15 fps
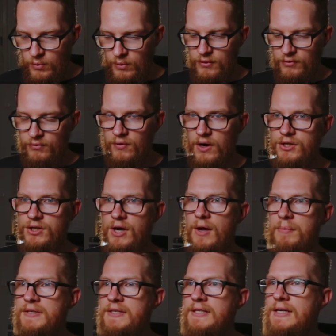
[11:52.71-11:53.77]
with a fresh
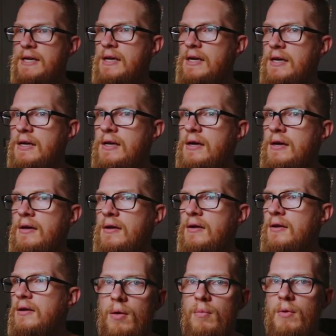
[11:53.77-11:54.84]
cup of tea.
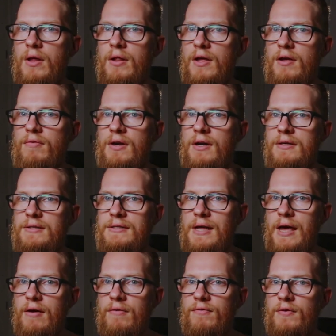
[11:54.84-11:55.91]
I might leave it as
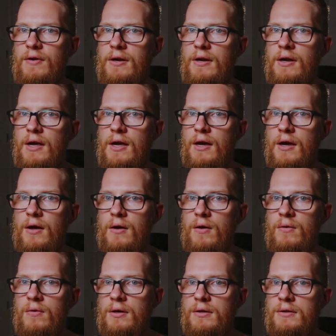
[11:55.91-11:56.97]
that for
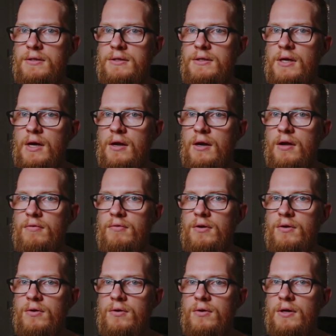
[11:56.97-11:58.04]
now and start having a
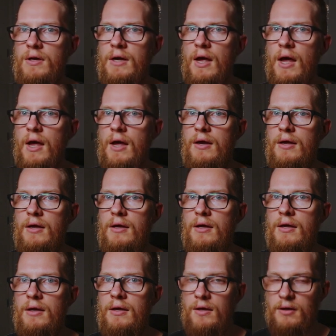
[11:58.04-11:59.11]
look at adding
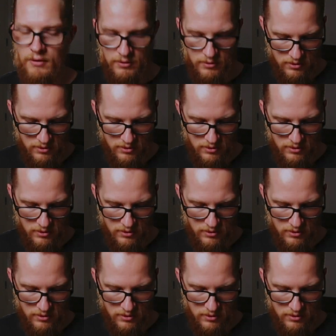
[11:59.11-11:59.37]
in